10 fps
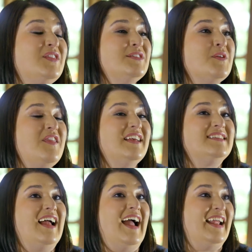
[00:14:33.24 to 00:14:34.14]
These are things
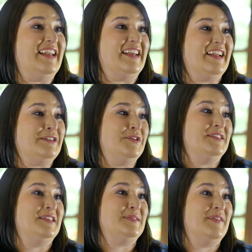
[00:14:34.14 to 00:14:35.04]
that I needed
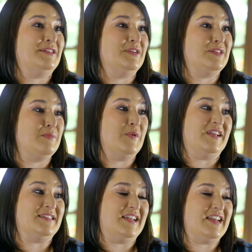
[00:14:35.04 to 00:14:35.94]
just as much as the
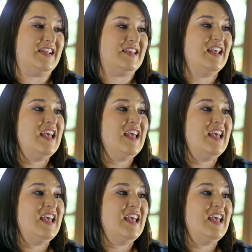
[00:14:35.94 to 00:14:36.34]
boys needed.